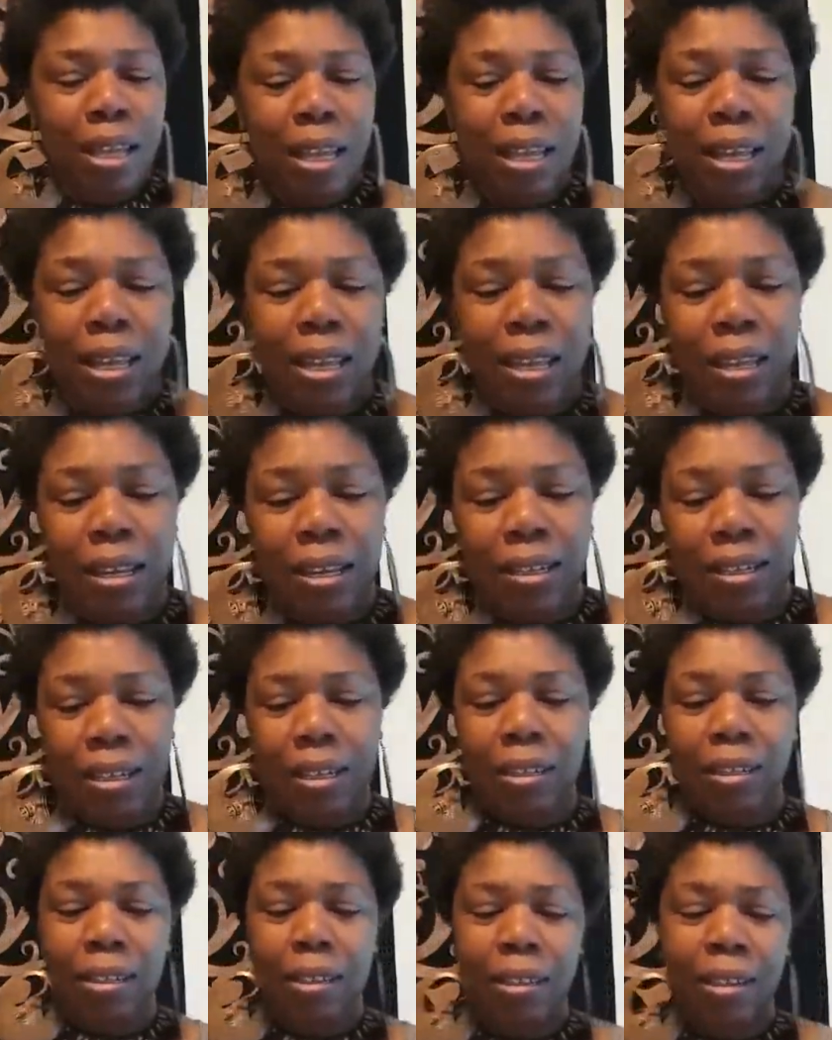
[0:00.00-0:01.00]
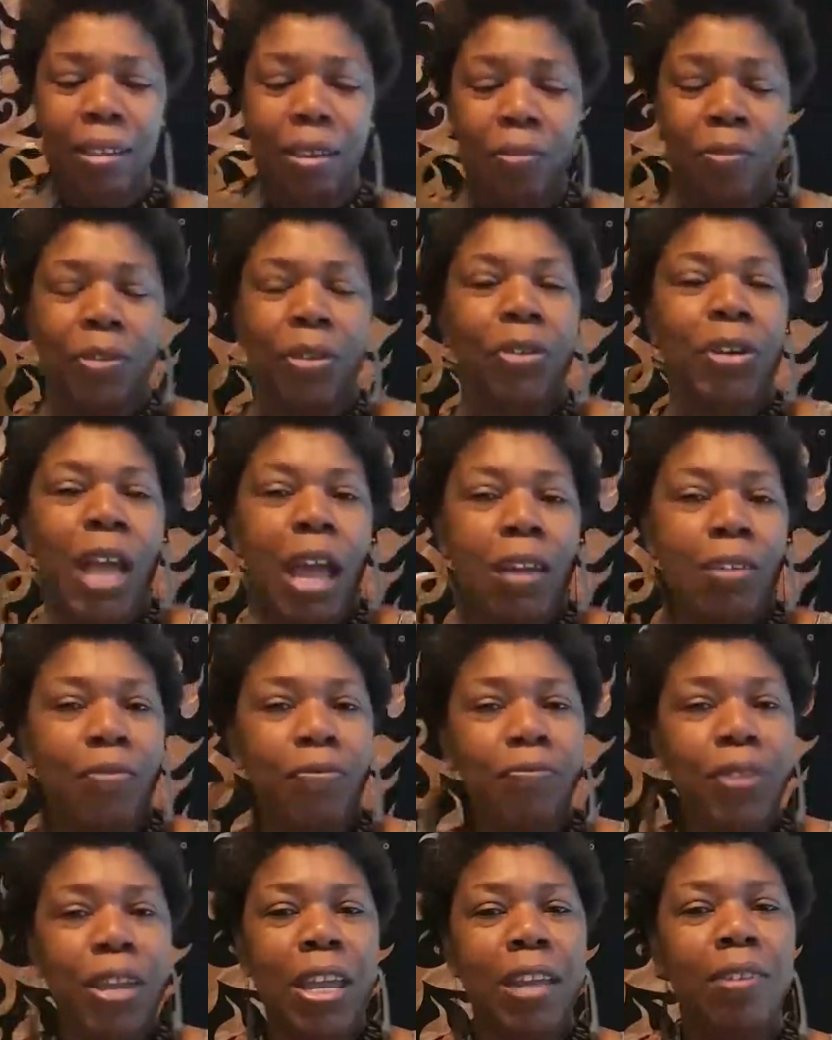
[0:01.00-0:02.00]
And if you're not a
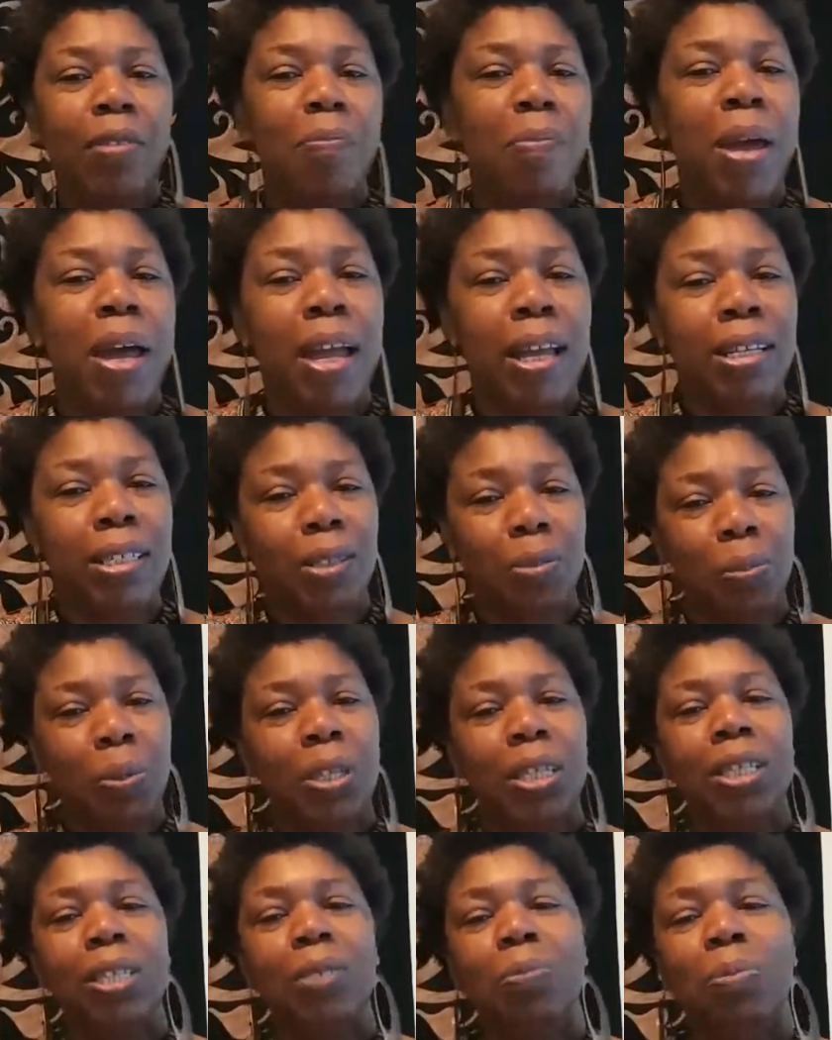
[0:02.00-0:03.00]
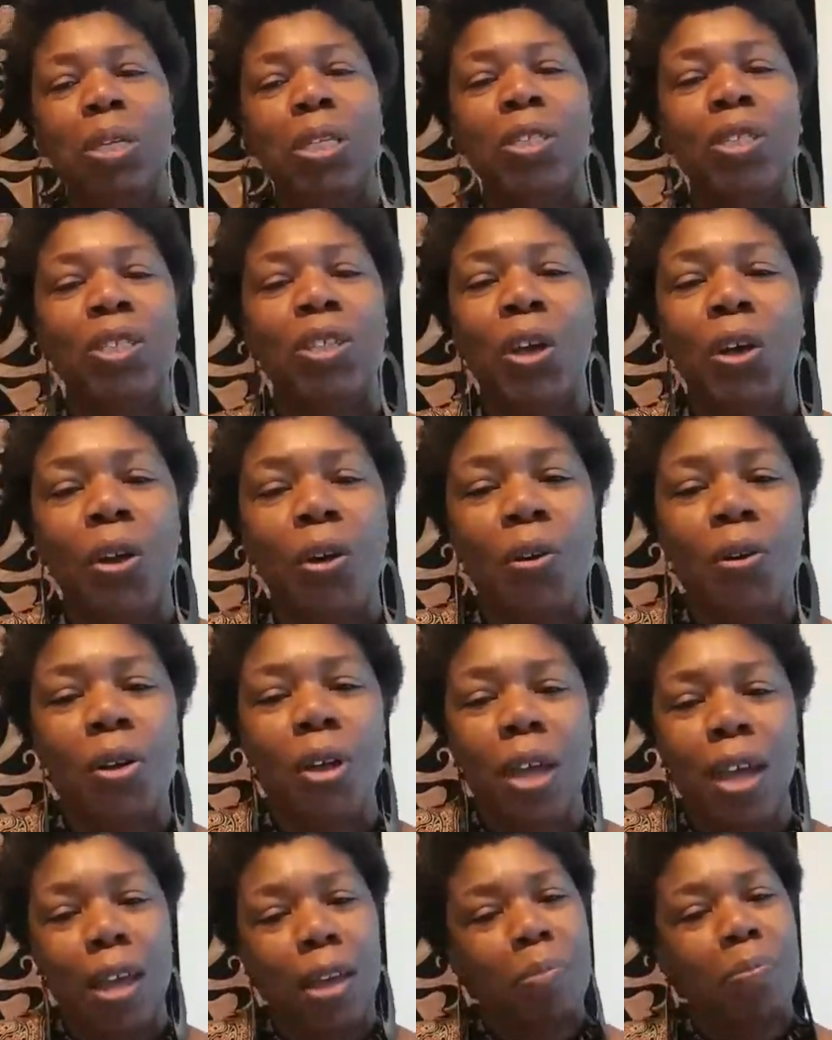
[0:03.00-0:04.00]
fan of mine, please be so
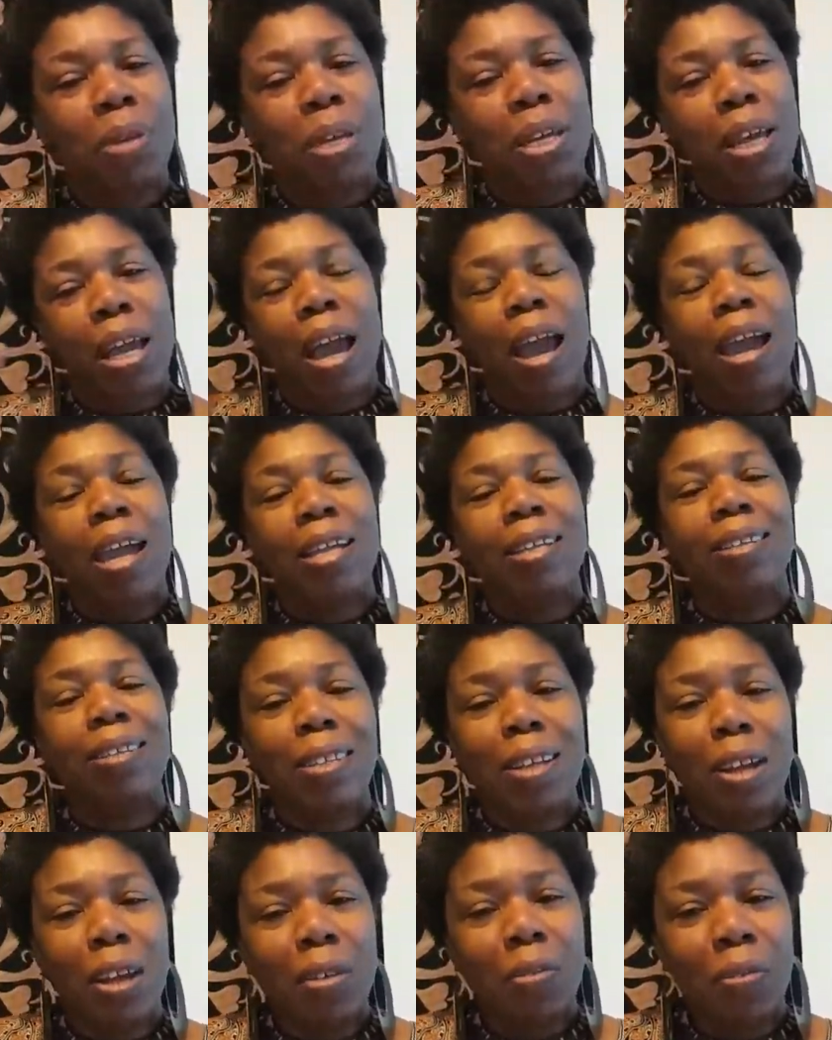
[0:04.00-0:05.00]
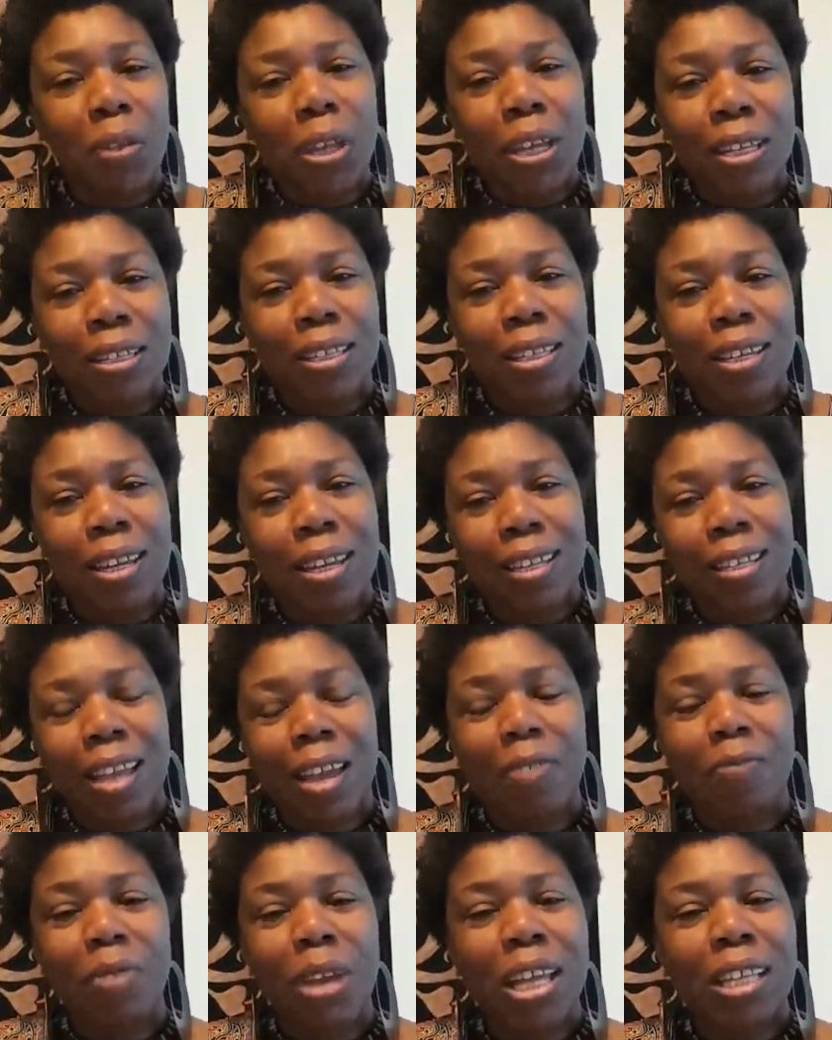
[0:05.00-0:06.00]
and be kind enough to hit
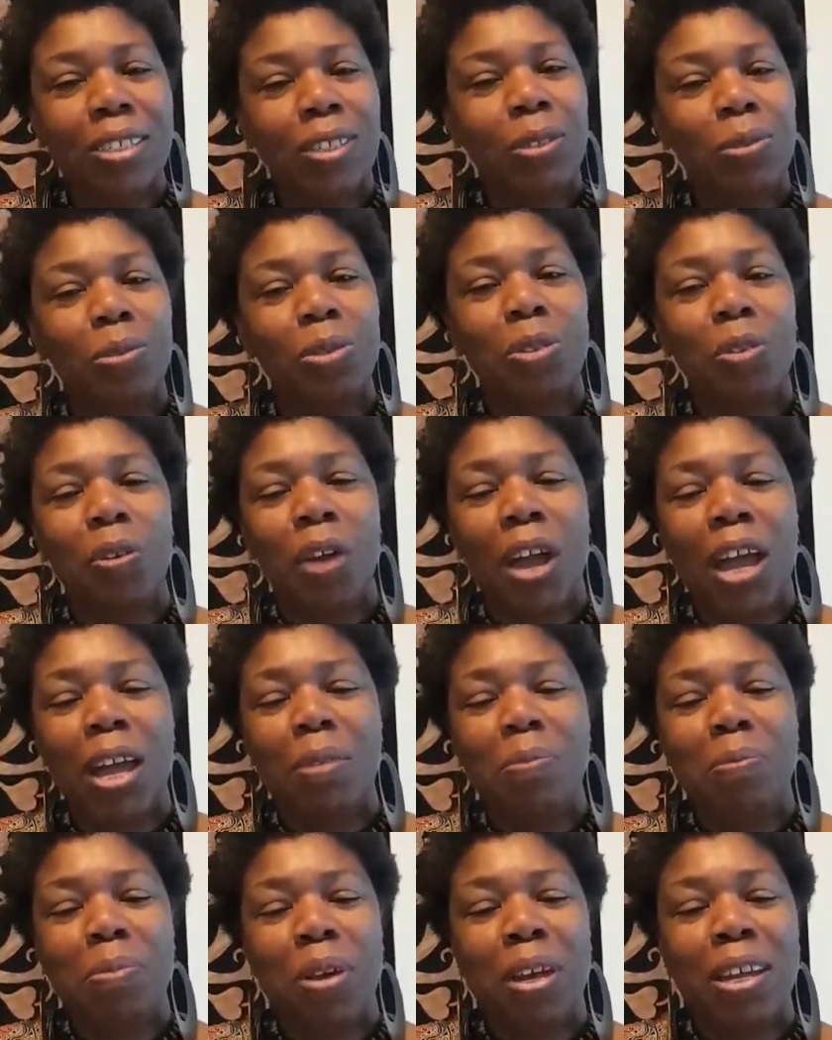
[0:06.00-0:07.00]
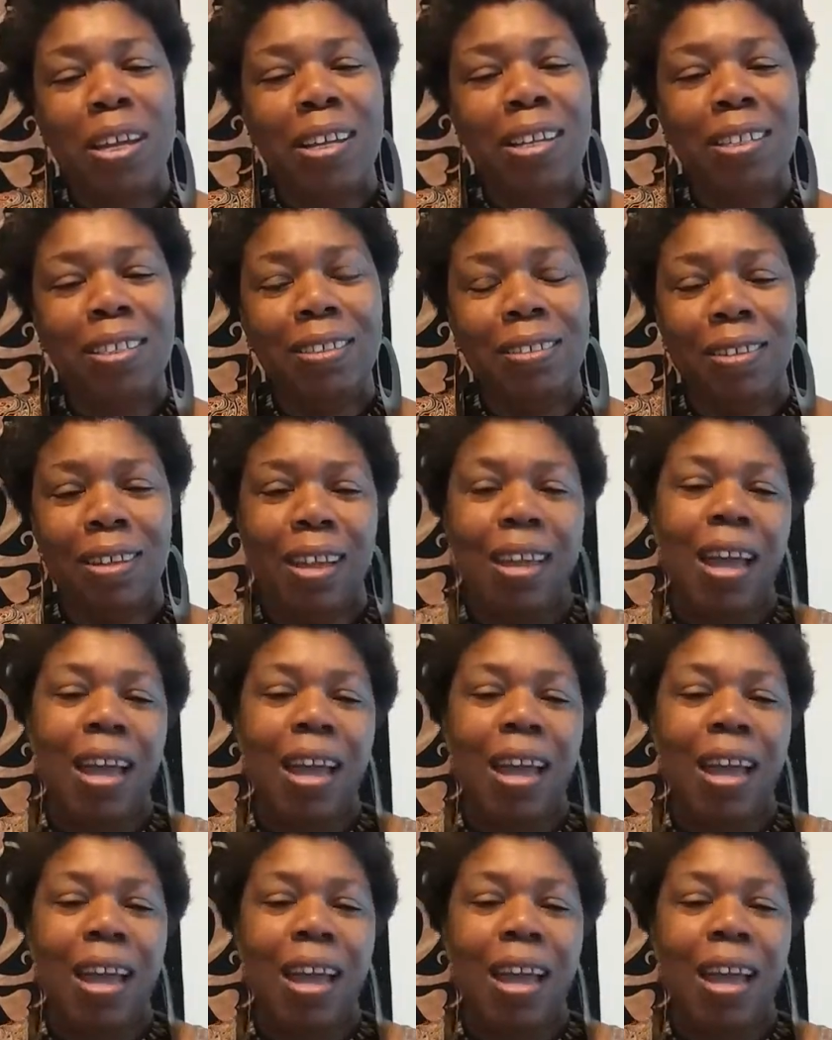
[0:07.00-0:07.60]
that red subscribe button.